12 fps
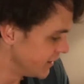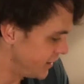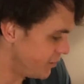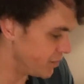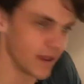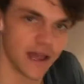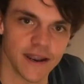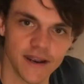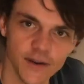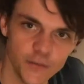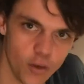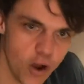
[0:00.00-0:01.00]
The plan
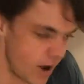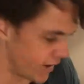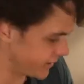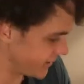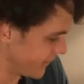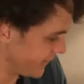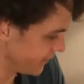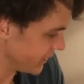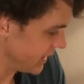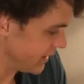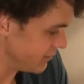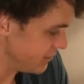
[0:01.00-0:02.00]
had worked.
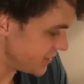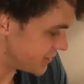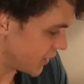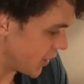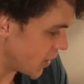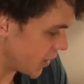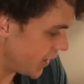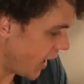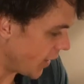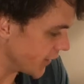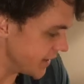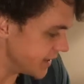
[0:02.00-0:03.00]
Mr. Hurd
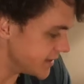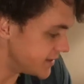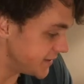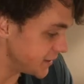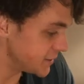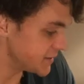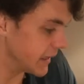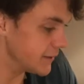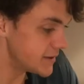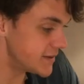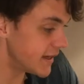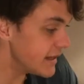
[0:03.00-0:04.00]
hurried into
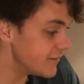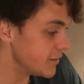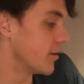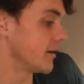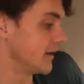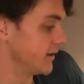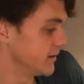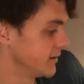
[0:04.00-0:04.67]
Tittletown to tell everybody.